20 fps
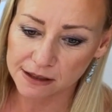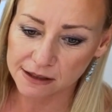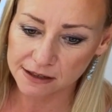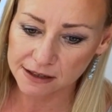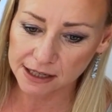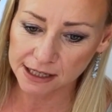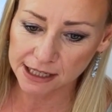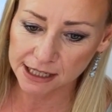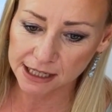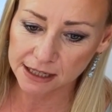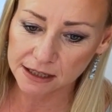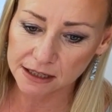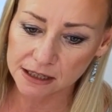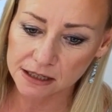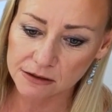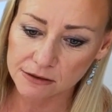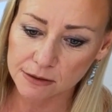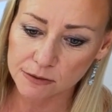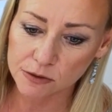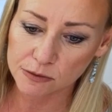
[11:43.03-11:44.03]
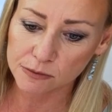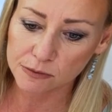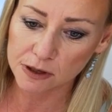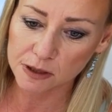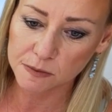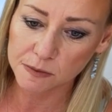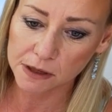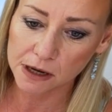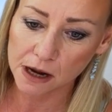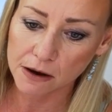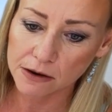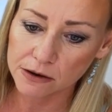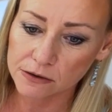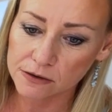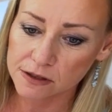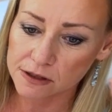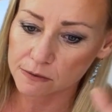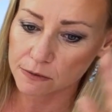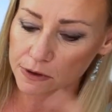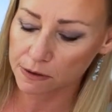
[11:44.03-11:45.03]
There's a link in the description box below and
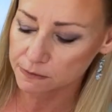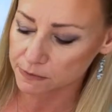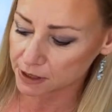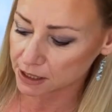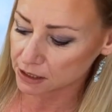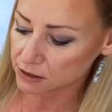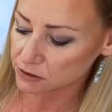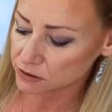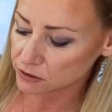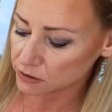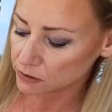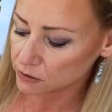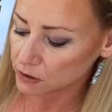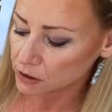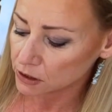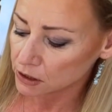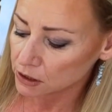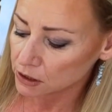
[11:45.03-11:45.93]
also one up there too.